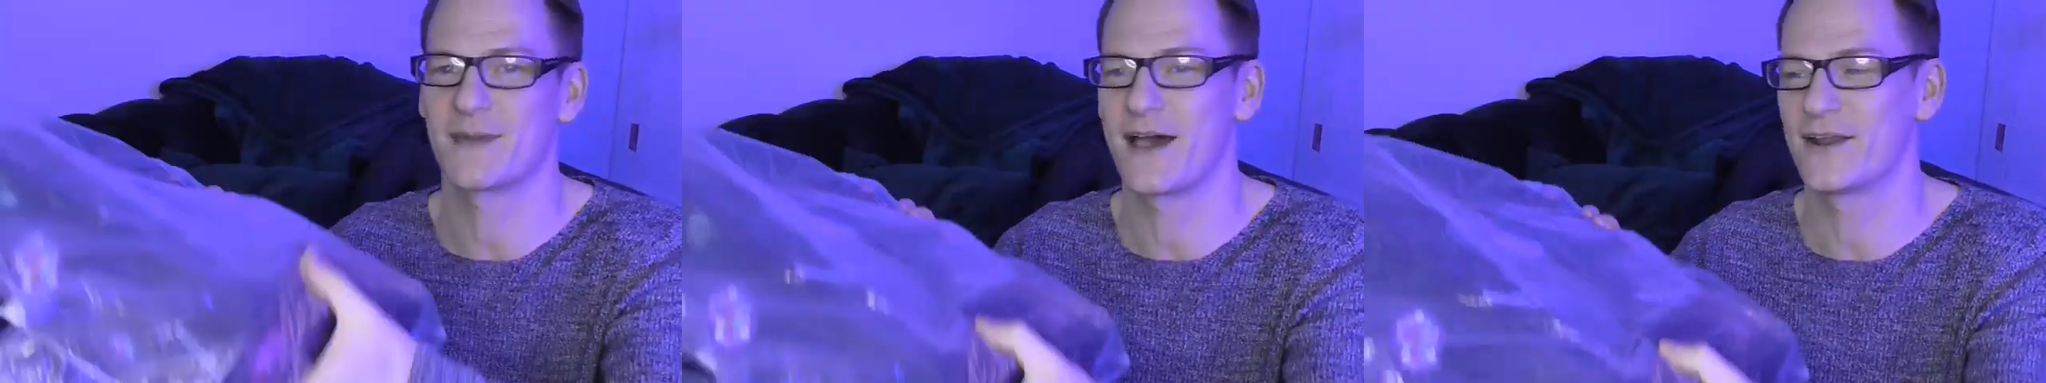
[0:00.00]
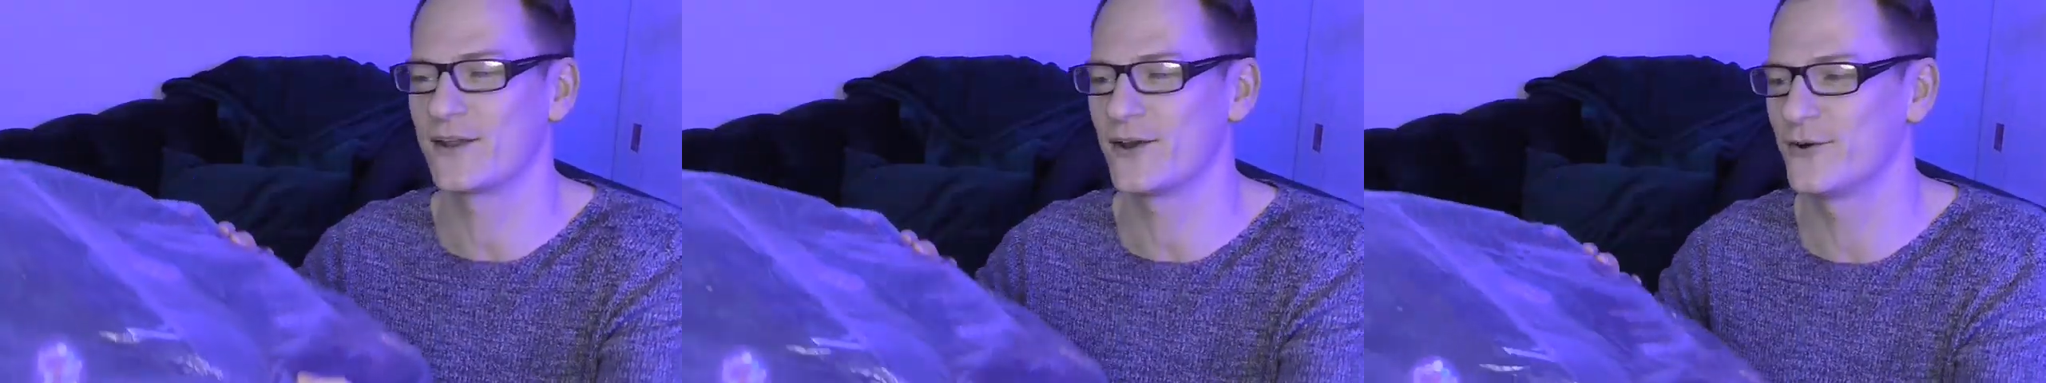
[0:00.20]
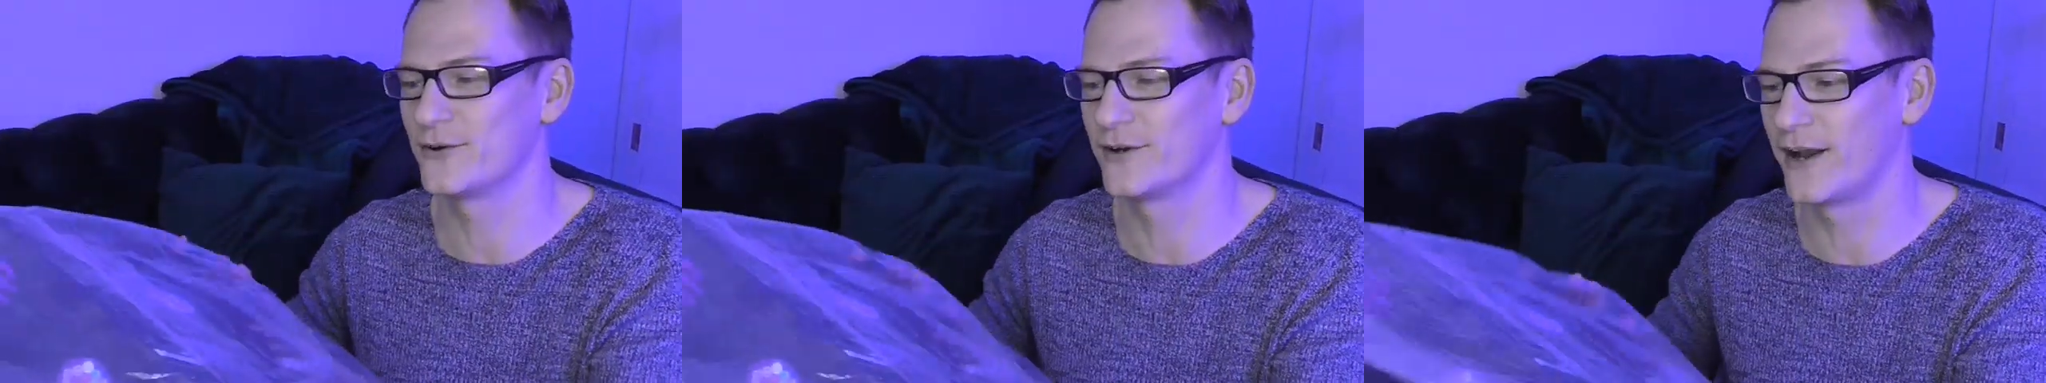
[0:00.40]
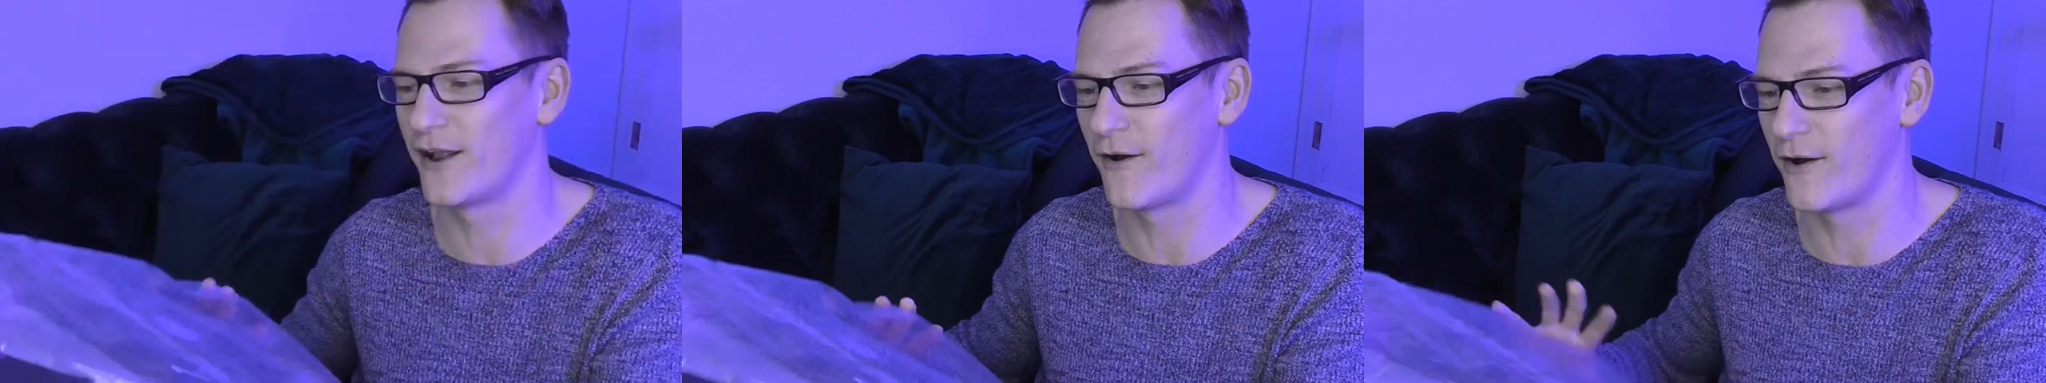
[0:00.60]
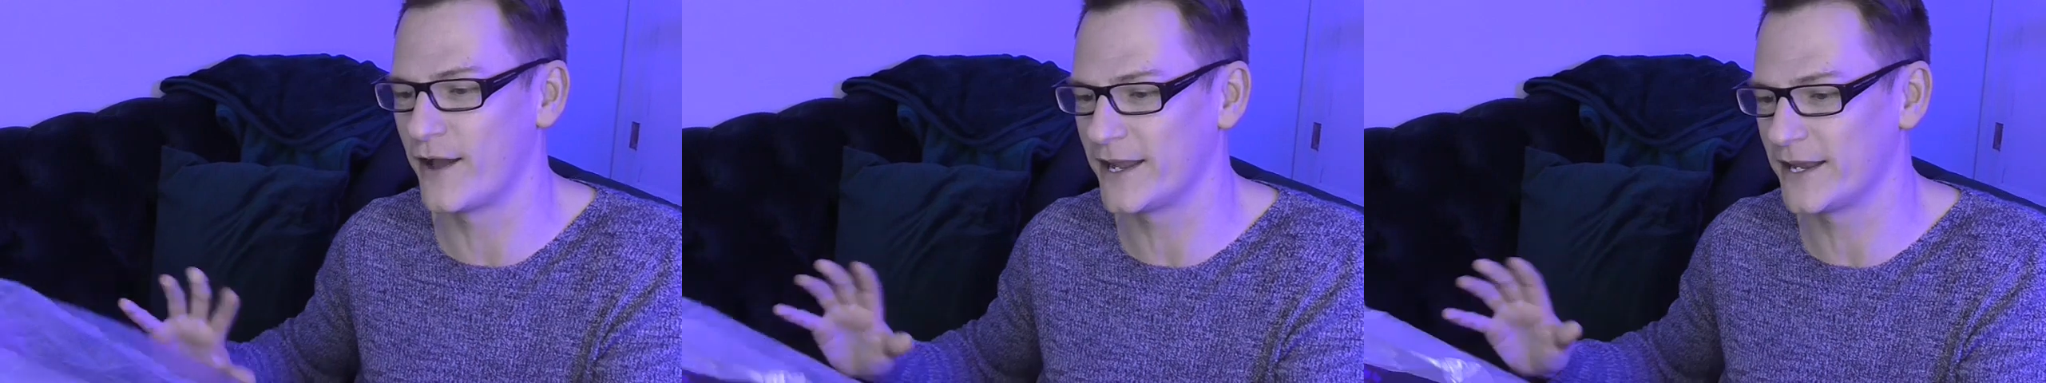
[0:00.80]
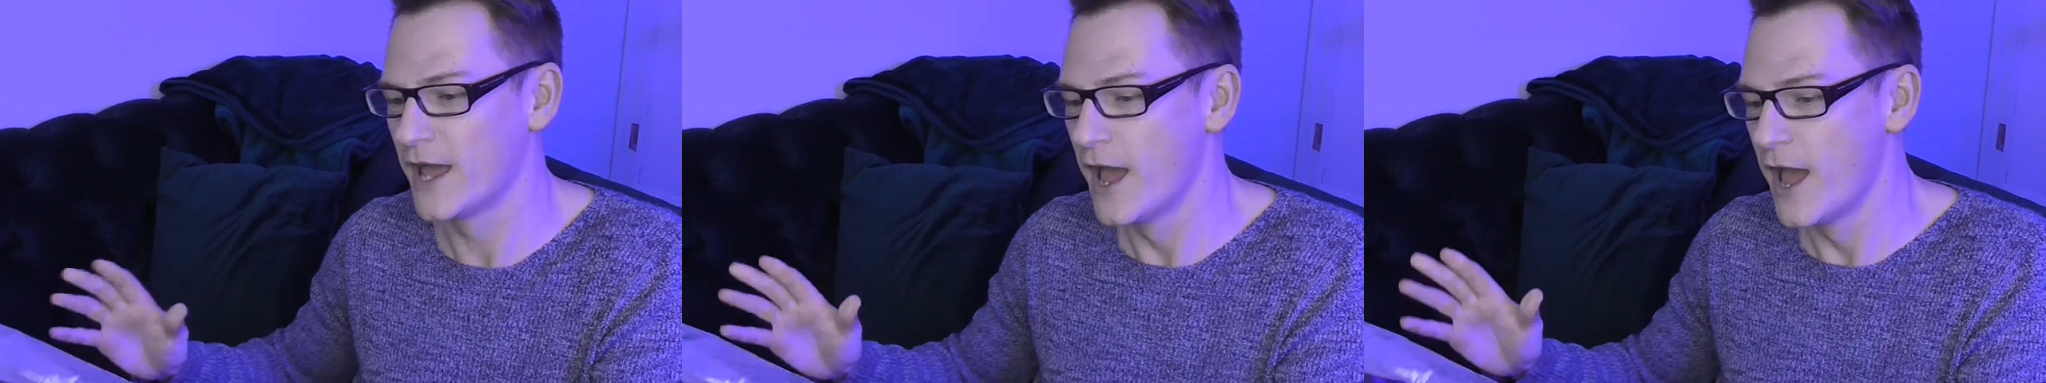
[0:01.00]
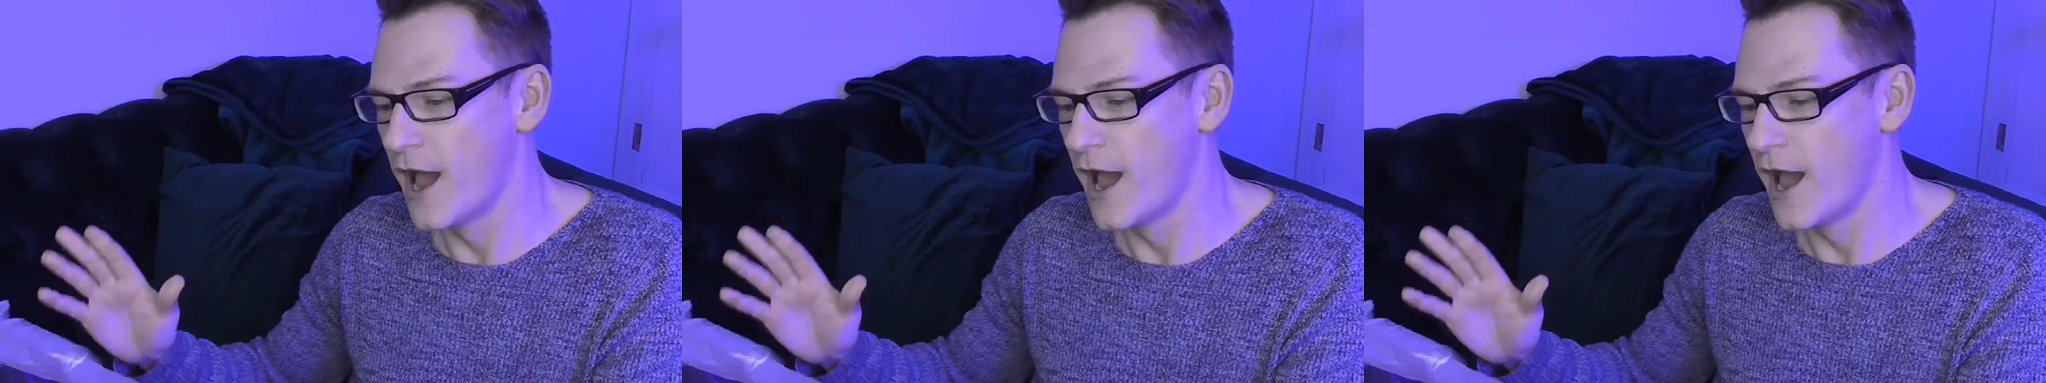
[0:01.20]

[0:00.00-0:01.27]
about it online.